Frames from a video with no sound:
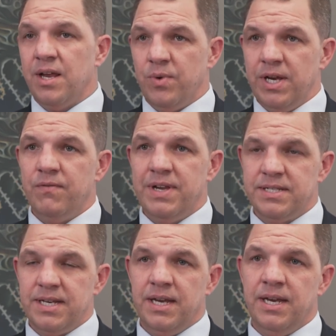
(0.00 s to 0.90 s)
and we
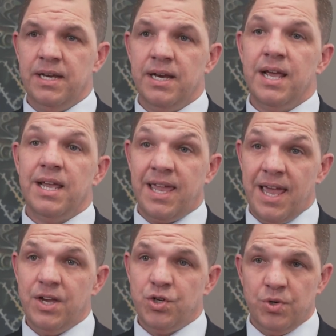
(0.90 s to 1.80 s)
invest in cash,